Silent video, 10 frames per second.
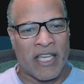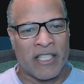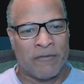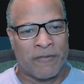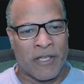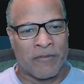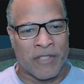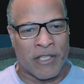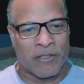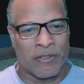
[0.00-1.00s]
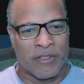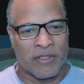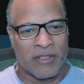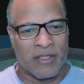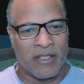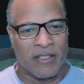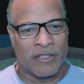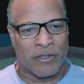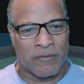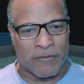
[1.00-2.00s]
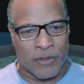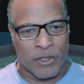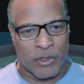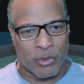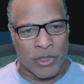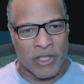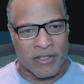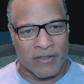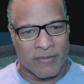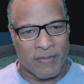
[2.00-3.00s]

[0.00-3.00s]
$85 the first week